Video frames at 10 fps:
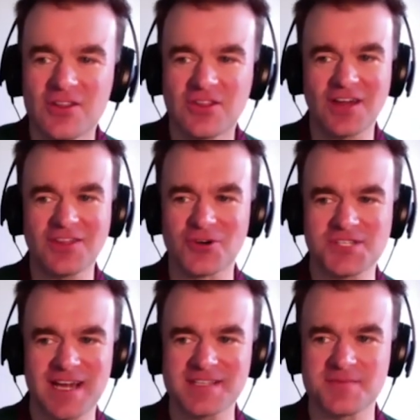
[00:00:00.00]
I thought
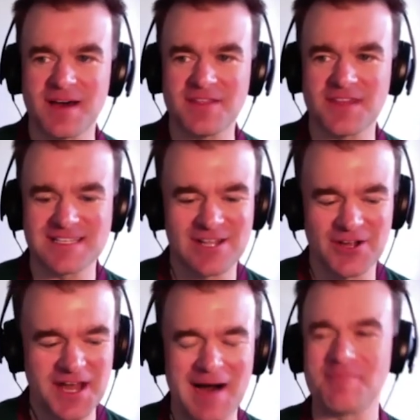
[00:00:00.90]
you had some other things
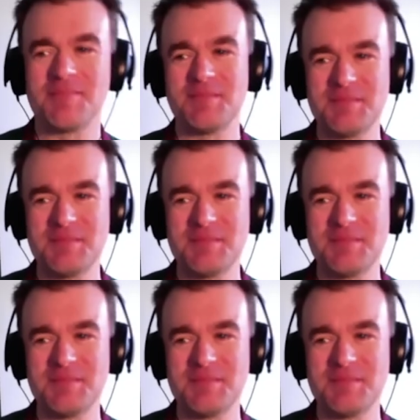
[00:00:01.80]
lined up.